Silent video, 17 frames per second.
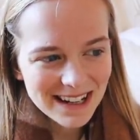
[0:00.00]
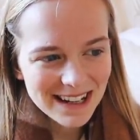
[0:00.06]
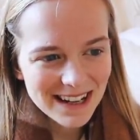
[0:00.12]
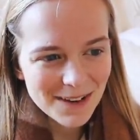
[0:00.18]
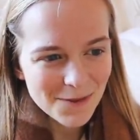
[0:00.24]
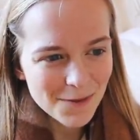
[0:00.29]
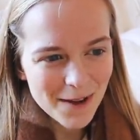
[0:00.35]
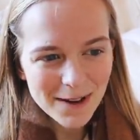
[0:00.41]

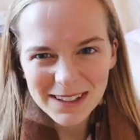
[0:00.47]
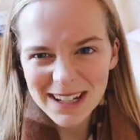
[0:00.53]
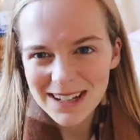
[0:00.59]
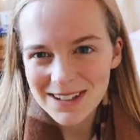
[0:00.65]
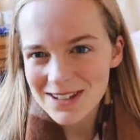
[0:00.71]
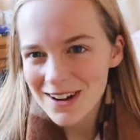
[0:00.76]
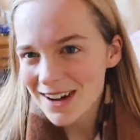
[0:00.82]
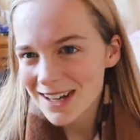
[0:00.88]
it felt
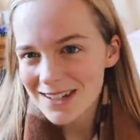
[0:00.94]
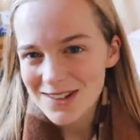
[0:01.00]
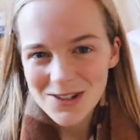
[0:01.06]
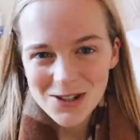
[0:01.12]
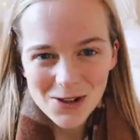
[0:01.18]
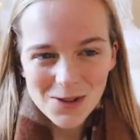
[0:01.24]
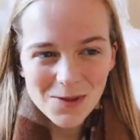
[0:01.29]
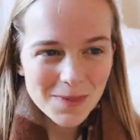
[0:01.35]
like tights
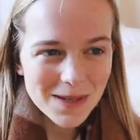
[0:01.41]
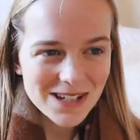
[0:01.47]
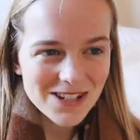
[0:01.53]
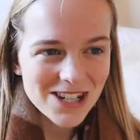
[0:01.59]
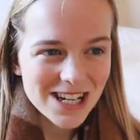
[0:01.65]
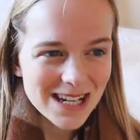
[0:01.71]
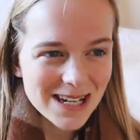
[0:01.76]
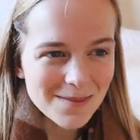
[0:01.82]
should be
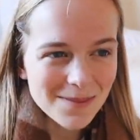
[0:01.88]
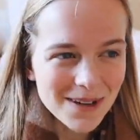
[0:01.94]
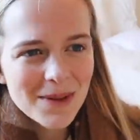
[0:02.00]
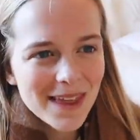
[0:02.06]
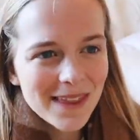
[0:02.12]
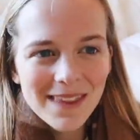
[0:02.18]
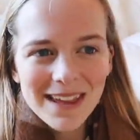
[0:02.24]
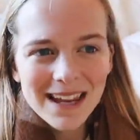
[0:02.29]
cheap,
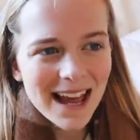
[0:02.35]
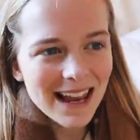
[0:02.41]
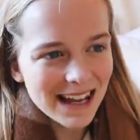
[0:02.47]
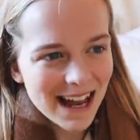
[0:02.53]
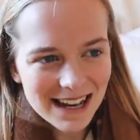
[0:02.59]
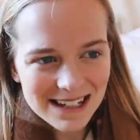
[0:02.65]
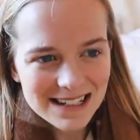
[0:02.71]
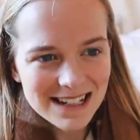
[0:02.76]
but then they get
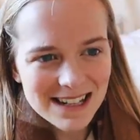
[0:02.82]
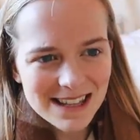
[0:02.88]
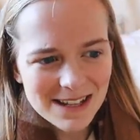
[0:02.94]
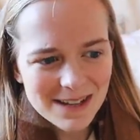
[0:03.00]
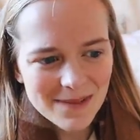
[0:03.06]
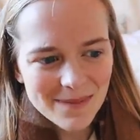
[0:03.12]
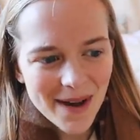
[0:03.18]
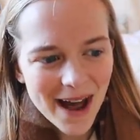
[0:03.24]
ladders in
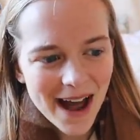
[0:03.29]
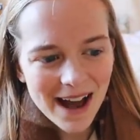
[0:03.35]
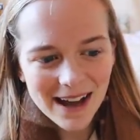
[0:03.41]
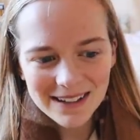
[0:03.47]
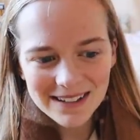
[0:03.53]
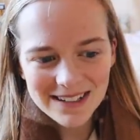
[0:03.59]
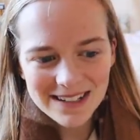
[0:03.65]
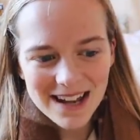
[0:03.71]
them
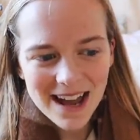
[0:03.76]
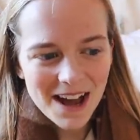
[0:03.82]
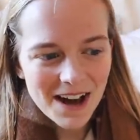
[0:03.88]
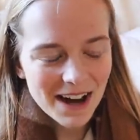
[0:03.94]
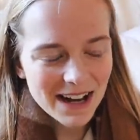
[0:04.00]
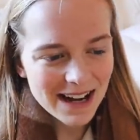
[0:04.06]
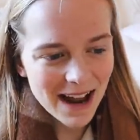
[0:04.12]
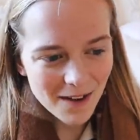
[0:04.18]
and
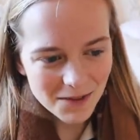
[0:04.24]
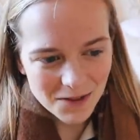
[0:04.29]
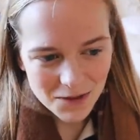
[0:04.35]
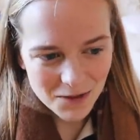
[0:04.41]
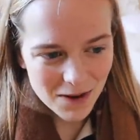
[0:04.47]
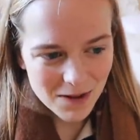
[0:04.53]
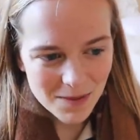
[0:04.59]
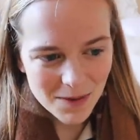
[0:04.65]
I'd have to
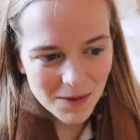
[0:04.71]
throw them